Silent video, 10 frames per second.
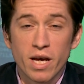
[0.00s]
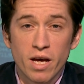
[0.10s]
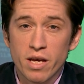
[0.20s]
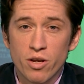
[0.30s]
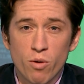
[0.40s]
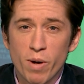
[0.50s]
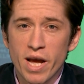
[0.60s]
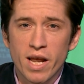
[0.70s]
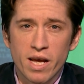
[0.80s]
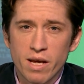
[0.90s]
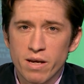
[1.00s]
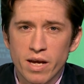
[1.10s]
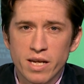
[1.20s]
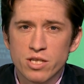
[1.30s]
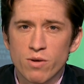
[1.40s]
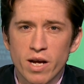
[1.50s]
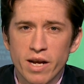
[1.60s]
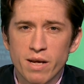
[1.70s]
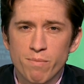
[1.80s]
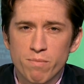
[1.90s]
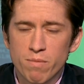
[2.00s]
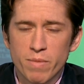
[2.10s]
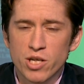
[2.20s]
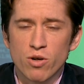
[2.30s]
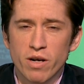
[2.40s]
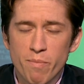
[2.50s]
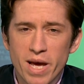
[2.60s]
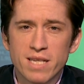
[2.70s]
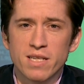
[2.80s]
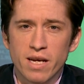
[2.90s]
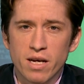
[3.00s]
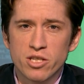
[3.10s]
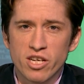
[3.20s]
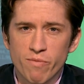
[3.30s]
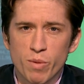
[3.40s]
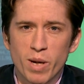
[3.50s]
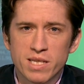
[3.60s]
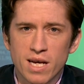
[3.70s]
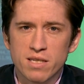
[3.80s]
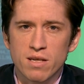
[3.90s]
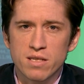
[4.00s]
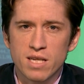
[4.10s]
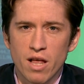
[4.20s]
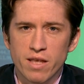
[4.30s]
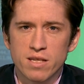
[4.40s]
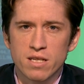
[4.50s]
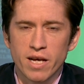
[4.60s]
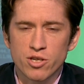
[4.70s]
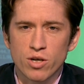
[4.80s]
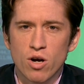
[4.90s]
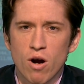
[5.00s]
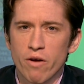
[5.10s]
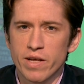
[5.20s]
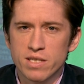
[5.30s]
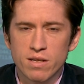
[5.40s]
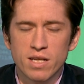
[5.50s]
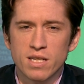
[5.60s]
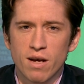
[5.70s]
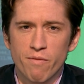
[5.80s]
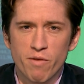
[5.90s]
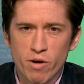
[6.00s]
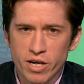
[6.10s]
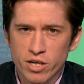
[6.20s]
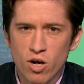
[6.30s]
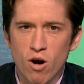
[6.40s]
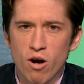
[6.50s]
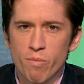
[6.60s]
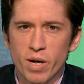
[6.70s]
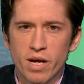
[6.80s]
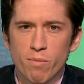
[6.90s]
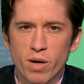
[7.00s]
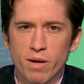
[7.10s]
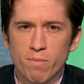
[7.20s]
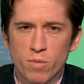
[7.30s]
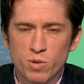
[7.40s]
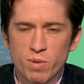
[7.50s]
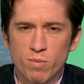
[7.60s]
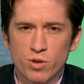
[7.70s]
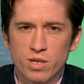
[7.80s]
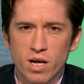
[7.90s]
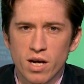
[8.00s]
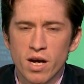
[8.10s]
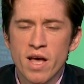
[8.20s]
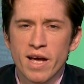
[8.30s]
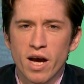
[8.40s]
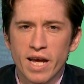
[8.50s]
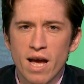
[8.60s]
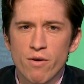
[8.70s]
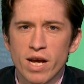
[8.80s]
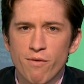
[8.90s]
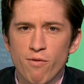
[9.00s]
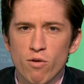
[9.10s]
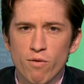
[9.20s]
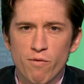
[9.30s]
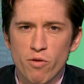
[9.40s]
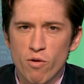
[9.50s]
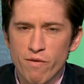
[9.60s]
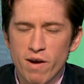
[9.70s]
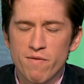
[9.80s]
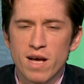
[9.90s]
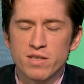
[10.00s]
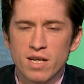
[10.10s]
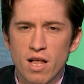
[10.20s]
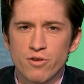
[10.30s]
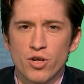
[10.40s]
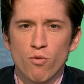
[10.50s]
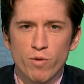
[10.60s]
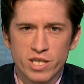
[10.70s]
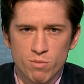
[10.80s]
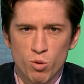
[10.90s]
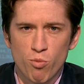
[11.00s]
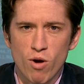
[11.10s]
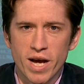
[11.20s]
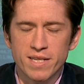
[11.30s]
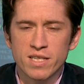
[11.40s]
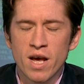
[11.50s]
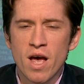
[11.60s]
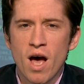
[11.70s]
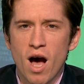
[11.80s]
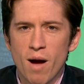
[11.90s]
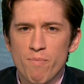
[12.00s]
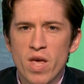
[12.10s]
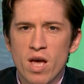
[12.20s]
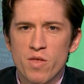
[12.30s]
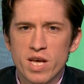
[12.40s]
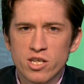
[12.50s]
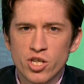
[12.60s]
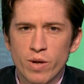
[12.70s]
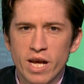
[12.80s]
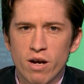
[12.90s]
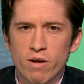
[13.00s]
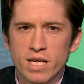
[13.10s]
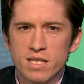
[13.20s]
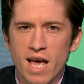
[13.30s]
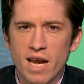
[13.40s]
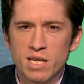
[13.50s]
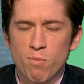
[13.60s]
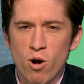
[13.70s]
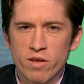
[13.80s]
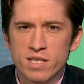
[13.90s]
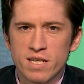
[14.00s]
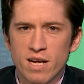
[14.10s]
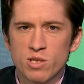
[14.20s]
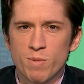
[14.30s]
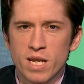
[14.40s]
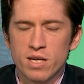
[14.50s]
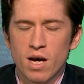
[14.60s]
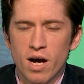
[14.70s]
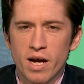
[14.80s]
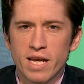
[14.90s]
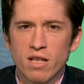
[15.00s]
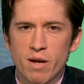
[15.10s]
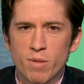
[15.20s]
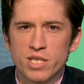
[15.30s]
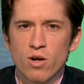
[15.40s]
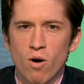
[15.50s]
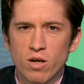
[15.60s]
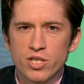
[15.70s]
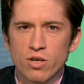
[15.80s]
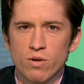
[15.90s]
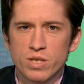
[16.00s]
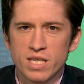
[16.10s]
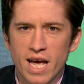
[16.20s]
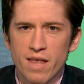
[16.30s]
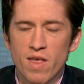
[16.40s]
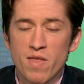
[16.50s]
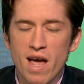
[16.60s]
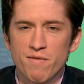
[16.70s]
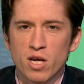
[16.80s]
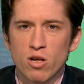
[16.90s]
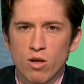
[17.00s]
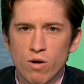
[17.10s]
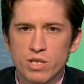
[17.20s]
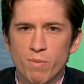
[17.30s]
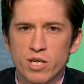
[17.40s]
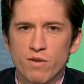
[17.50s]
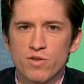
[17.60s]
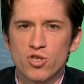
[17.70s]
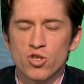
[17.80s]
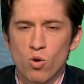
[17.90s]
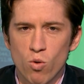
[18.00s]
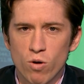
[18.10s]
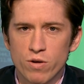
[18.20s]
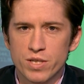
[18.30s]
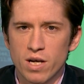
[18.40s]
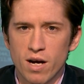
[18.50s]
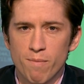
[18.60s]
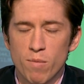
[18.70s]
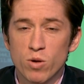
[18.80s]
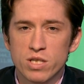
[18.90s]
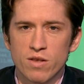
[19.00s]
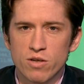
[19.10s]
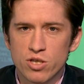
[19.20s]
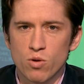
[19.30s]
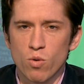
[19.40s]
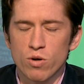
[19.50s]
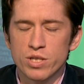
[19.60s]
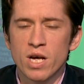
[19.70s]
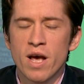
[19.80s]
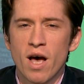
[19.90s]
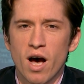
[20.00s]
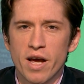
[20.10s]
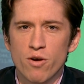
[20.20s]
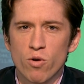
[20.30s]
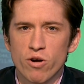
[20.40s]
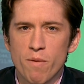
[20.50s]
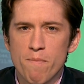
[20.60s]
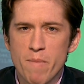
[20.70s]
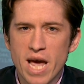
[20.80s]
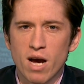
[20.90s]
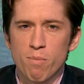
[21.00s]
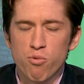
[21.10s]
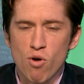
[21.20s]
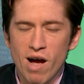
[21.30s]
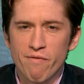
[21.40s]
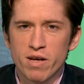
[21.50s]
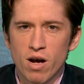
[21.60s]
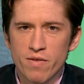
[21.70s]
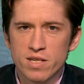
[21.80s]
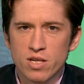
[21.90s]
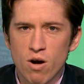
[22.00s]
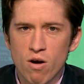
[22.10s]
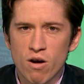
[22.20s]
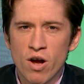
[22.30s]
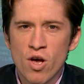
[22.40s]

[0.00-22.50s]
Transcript: a, you know, by any any any measure, an amazing achievement by Tesla, selling this electric car that's a, that's a very good car by, by most people's uh, accounting for, for $35,000, a reasonable price. Um, the issue here is that as part of this announcement, uh, Elon Musk also said that they have to close a bunch of stores, uh, most of their their stores uh, in order to make a profit on this car,